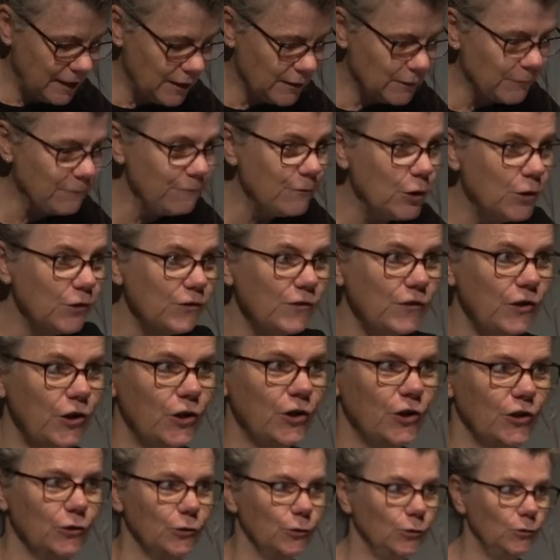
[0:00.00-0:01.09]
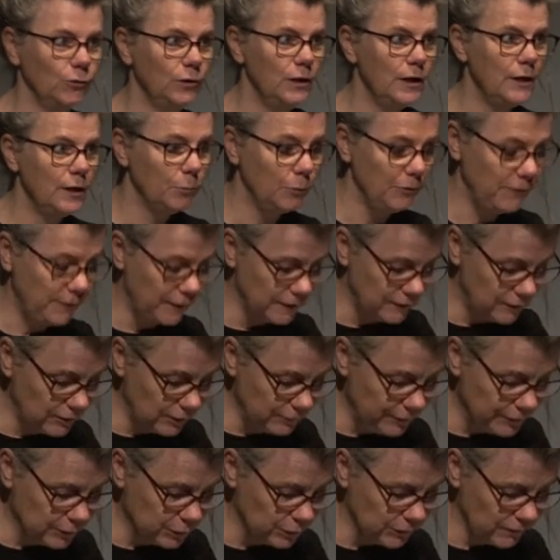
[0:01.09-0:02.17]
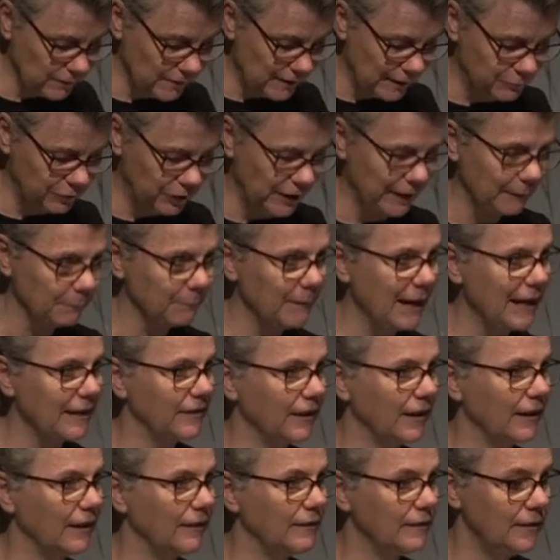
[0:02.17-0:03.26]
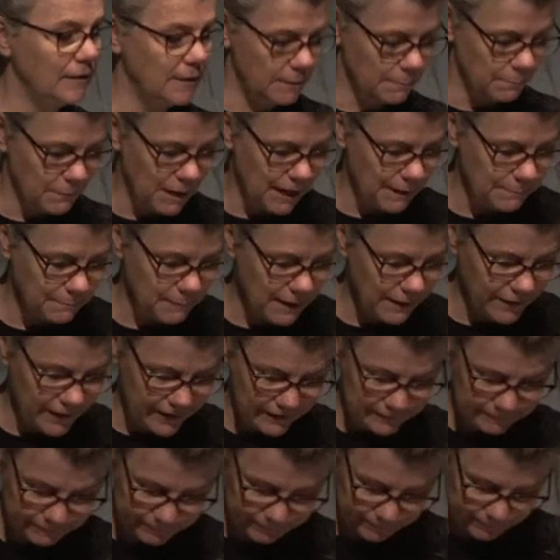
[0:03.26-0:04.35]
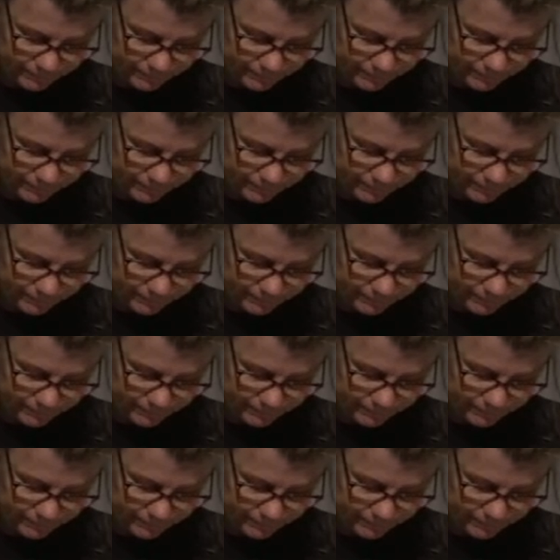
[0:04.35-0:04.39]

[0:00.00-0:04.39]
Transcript: The first hurdle was the difficult subject matter, my mother.